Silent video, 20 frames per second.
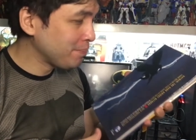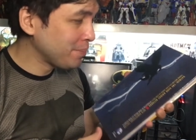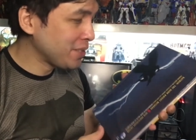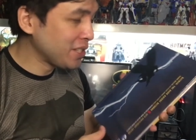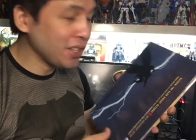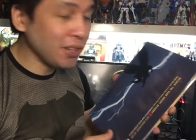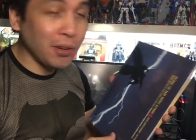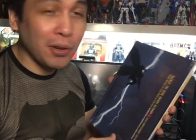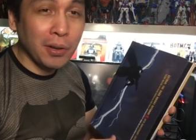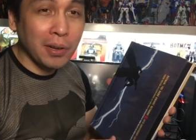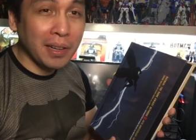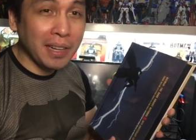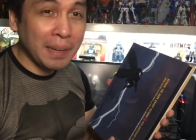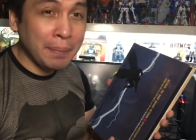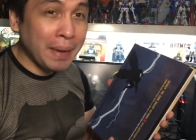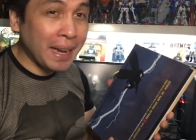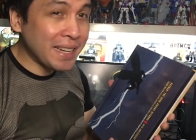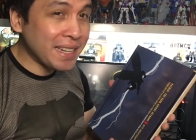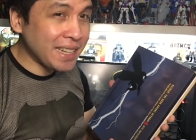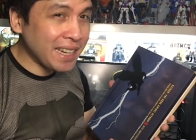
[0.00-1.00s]
So
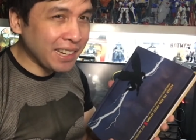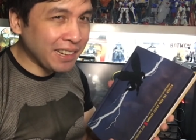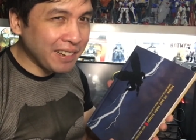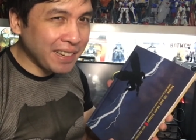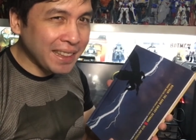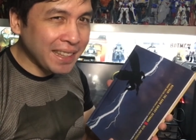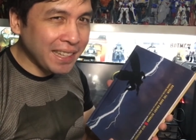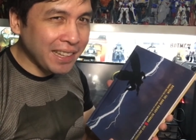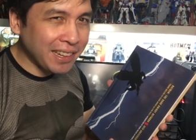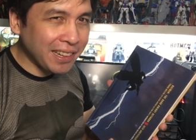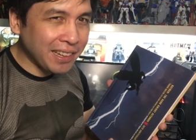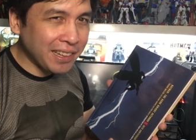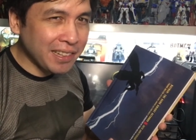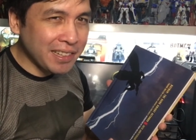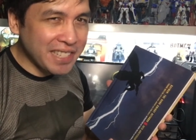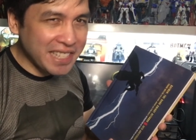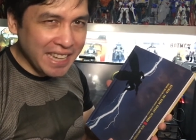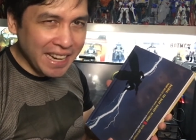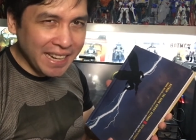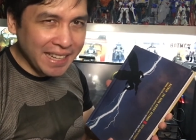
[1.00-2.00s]
imagine a grittier,
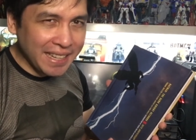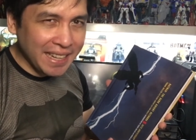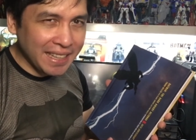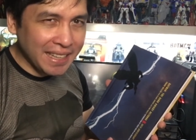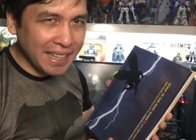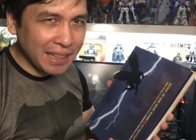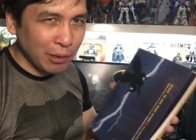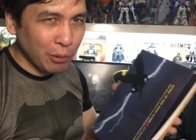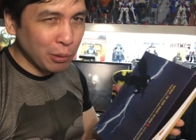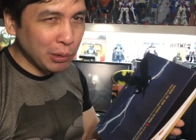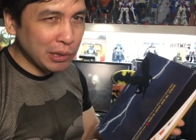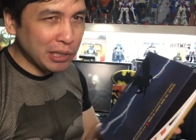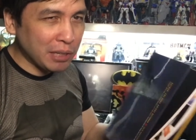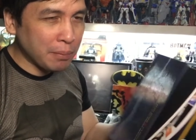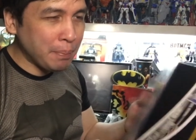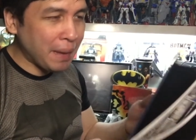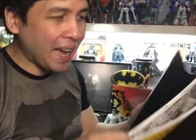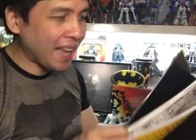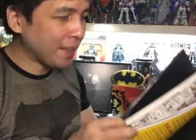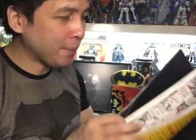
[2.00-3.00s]
jaded, and older
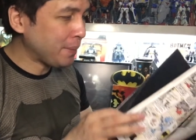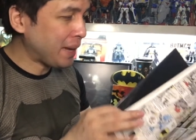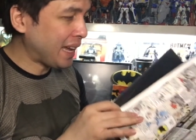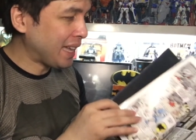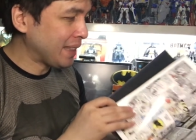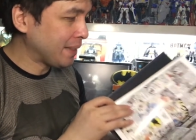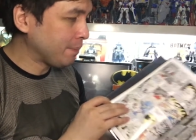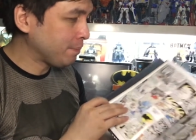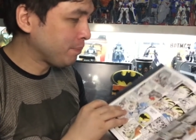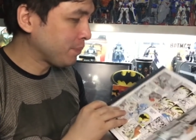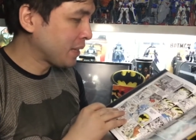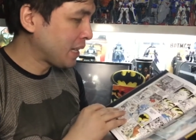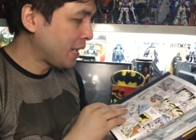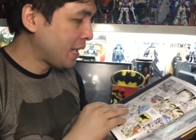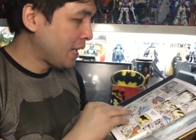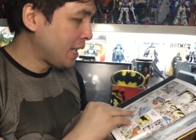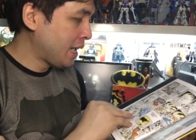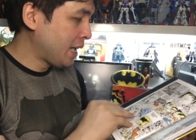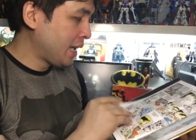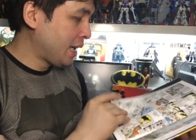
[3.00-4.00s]
Batman
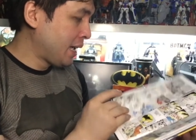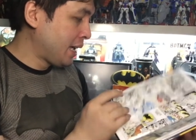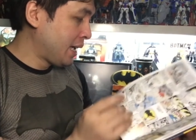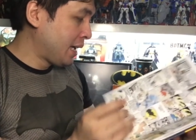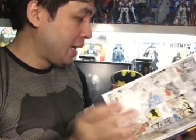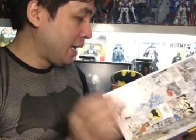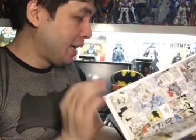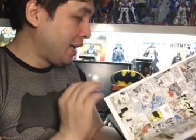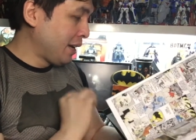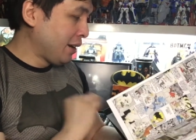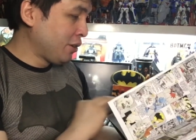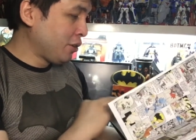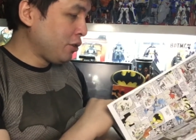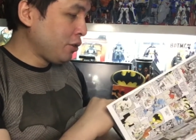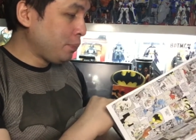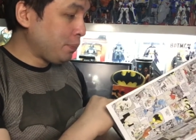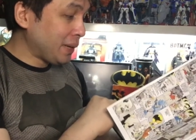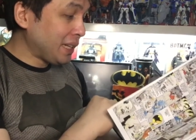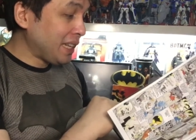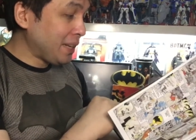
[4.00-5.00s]
who
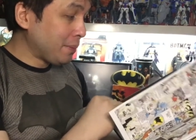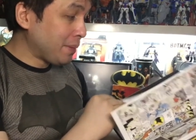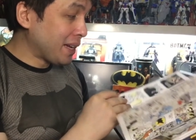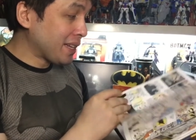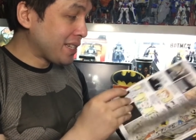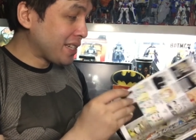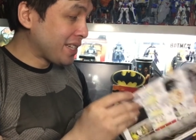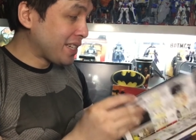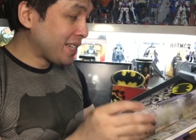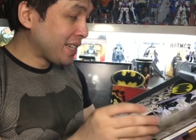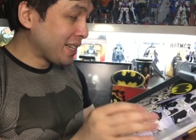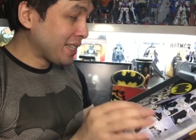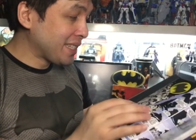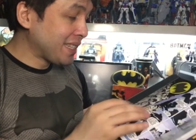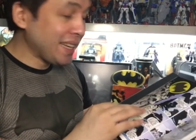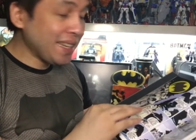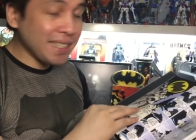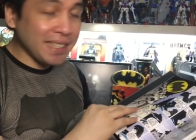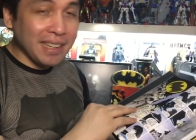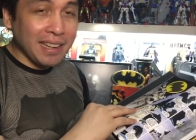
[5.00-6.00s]
pretty much
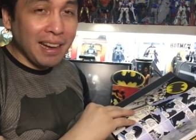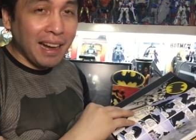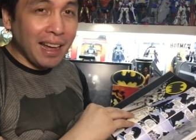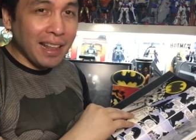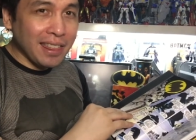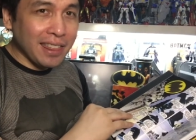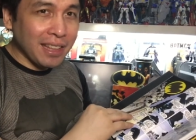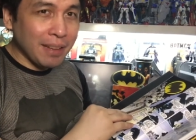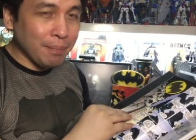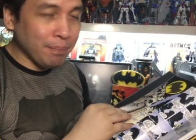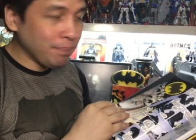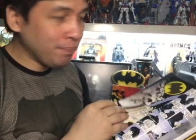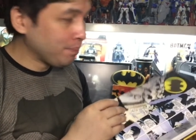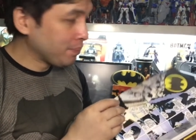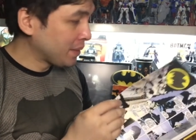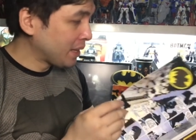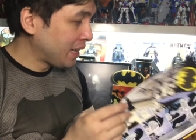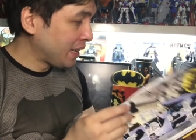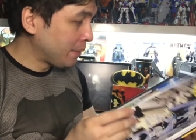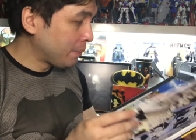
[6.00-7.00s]
sees Gotham
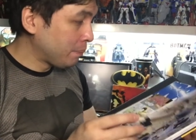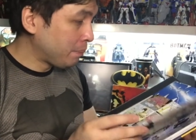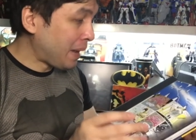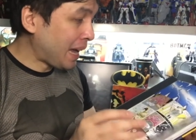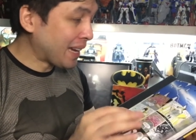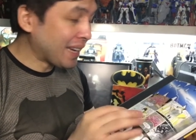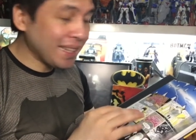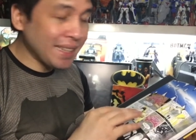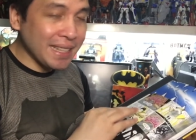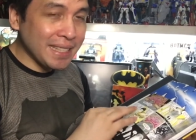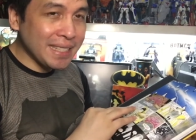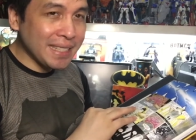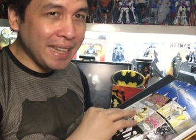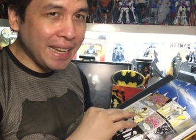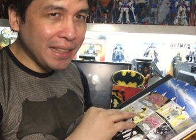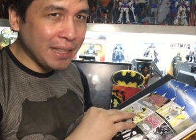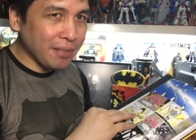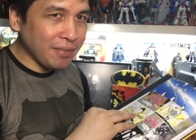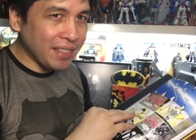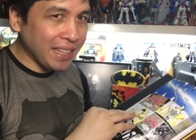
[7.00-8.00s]
back in a
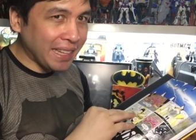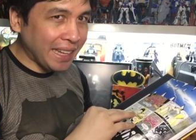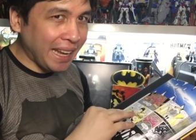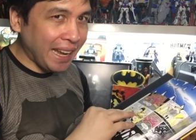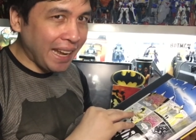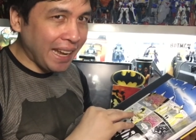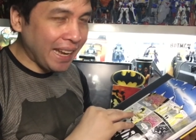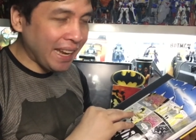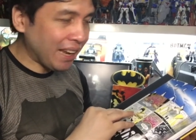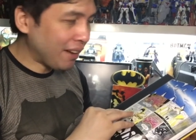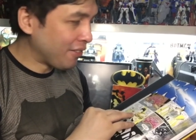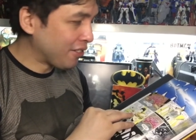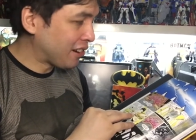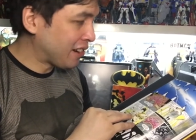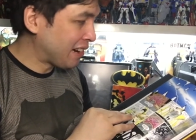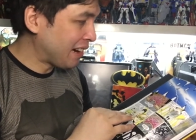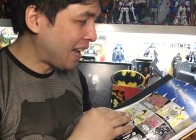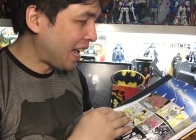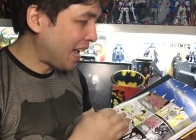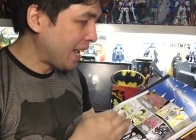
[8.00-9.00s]
state of decay, of
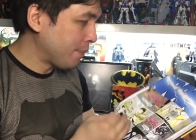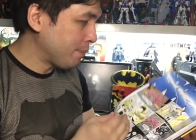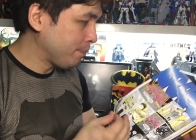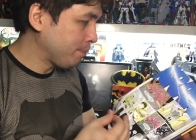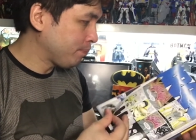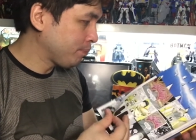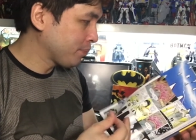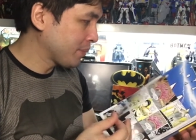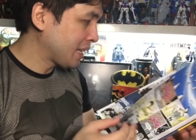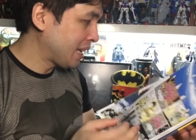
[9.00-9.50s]
crime,